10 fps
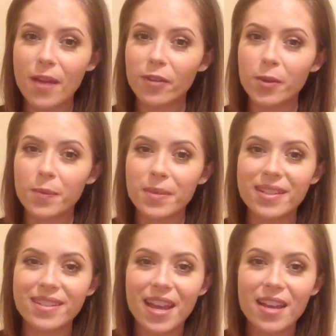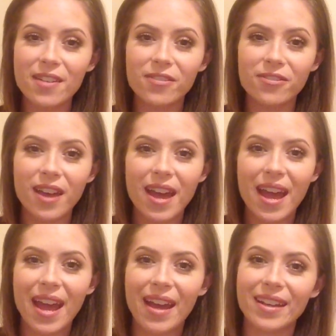Everyone be safe,
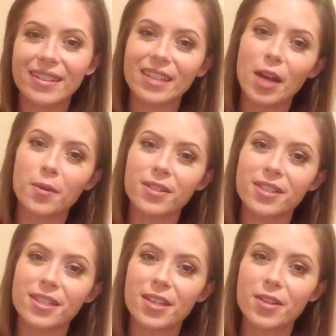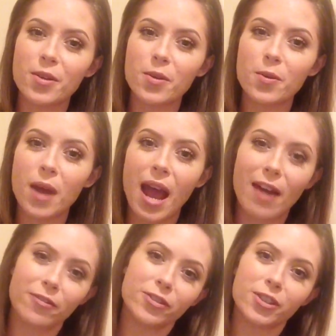and I will see you
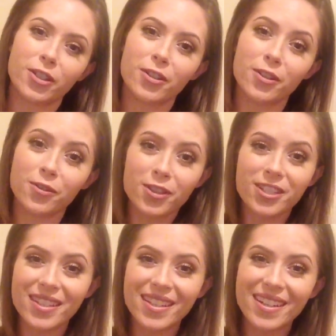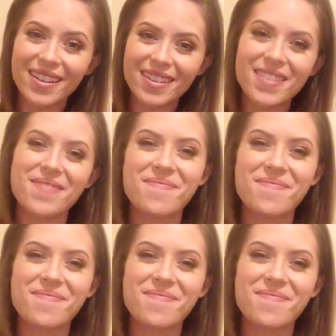after the first of the year.